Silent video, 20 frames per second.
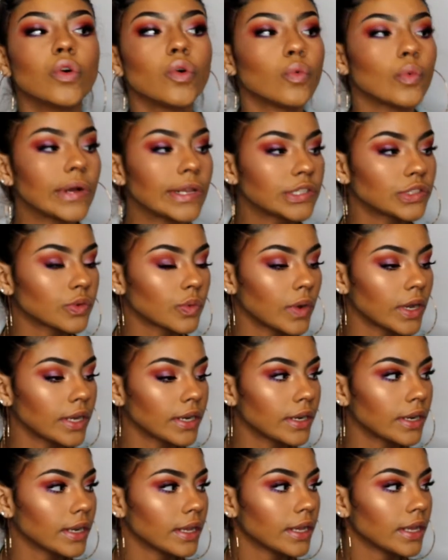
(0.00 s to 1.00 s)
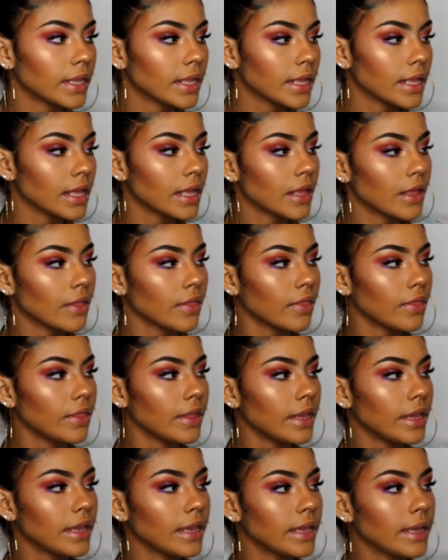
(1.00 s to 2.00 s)
which one?
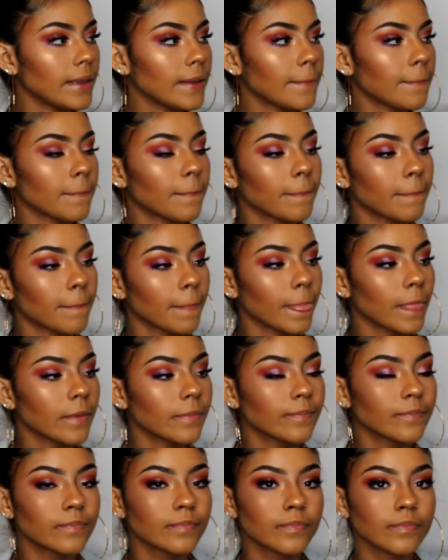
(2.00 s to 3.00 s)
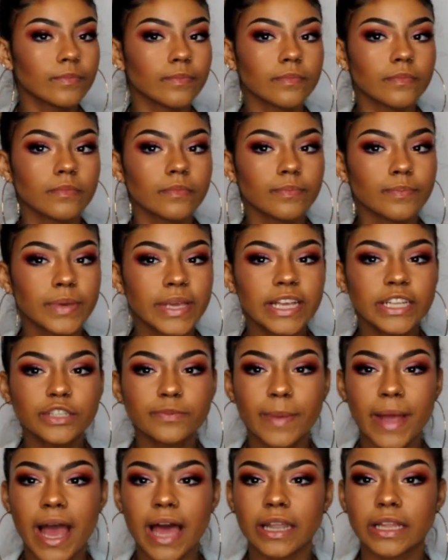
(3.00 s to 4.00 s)
The
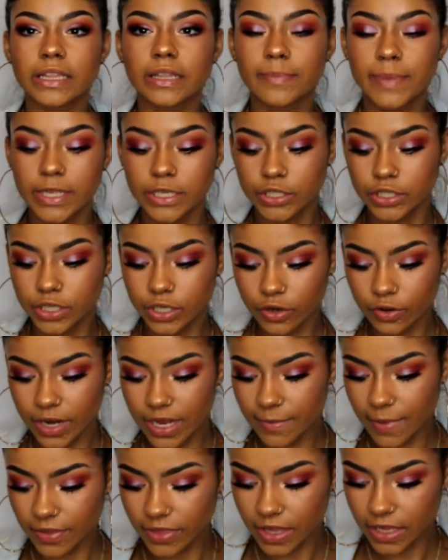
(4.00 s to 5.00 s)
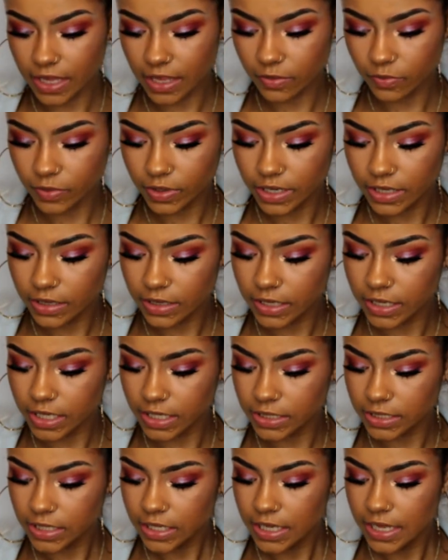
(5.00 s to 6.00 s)
peach palette, the peaches and cream, I think that's what it
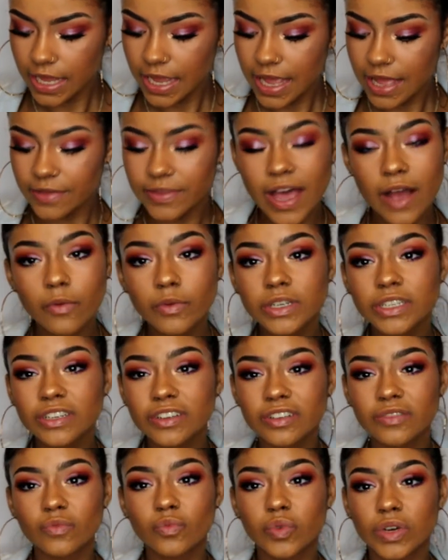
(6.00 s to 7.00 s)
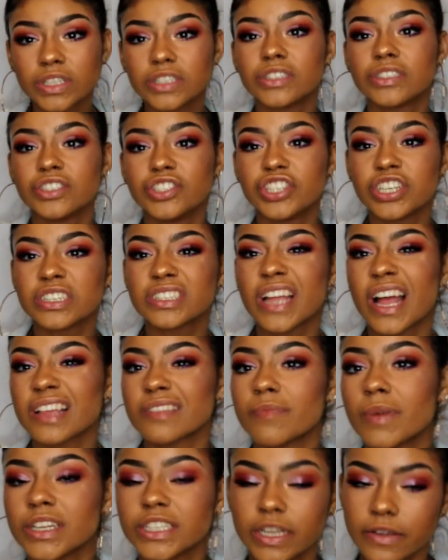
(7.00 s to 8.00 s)
is. That one was just
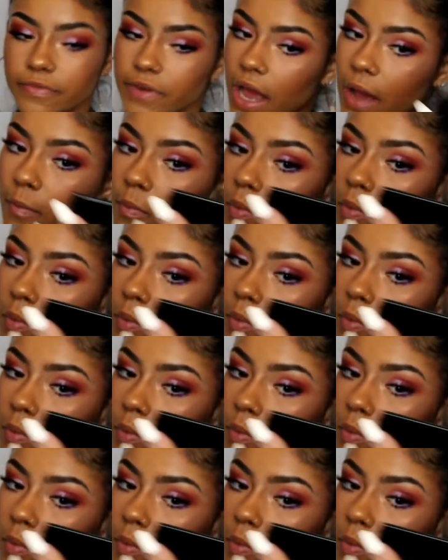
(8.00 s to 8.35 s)
as much, if not